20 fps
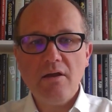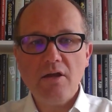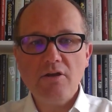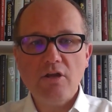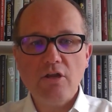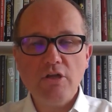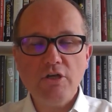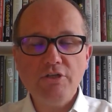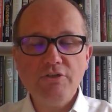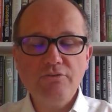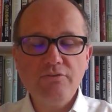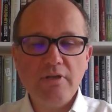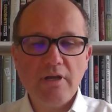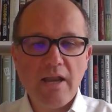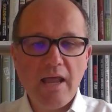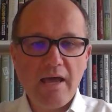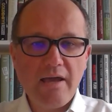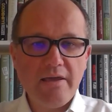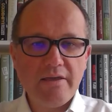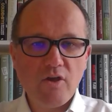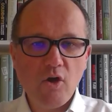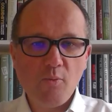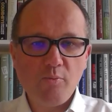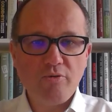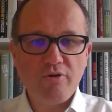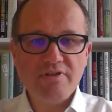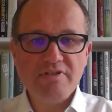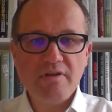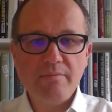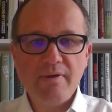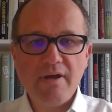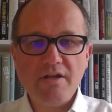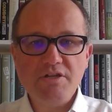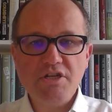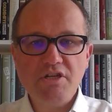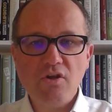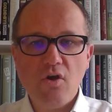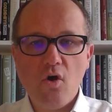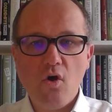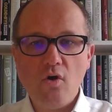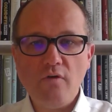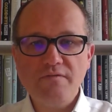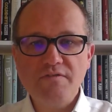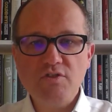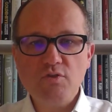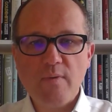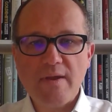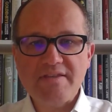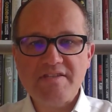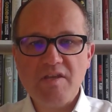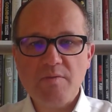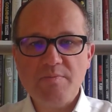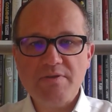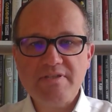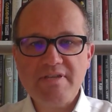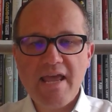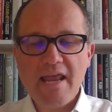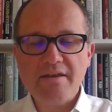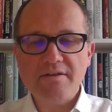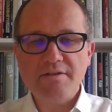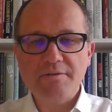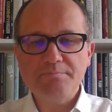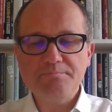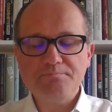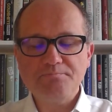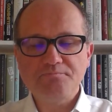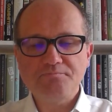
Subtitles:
and an underlying operating margin of 20%.